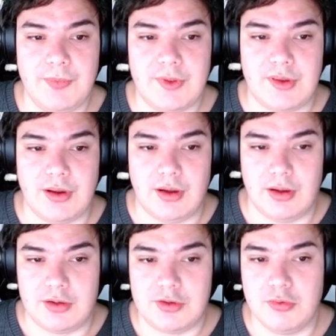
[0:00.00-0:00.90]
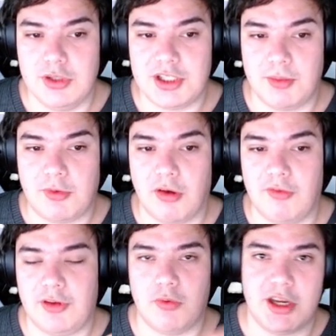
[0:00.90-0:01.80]
tooltip
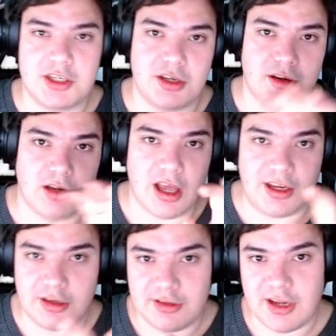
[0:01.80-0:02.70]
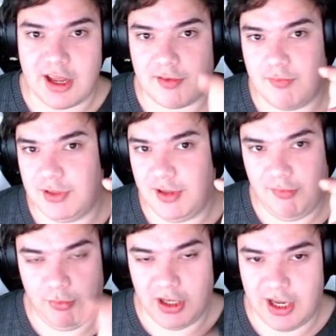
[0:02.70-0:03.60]
configuration, like the text we
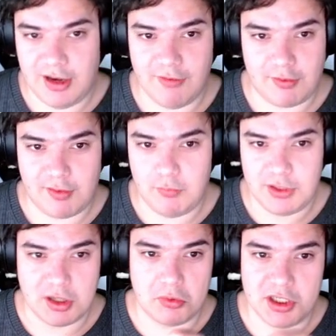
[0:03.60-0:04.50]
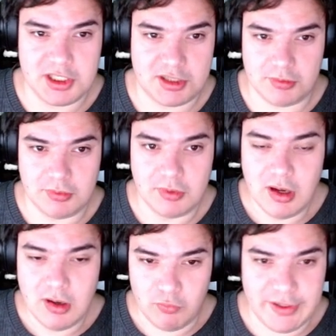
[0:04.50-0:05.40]
display and everything. We don't need to
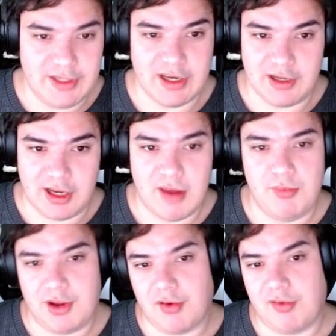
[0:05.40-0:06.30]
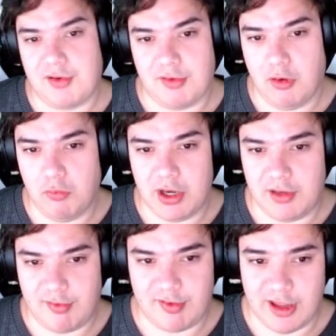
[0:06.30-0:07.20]
read that again because it's already
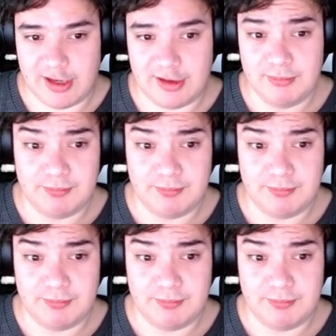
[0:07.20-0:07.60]
set.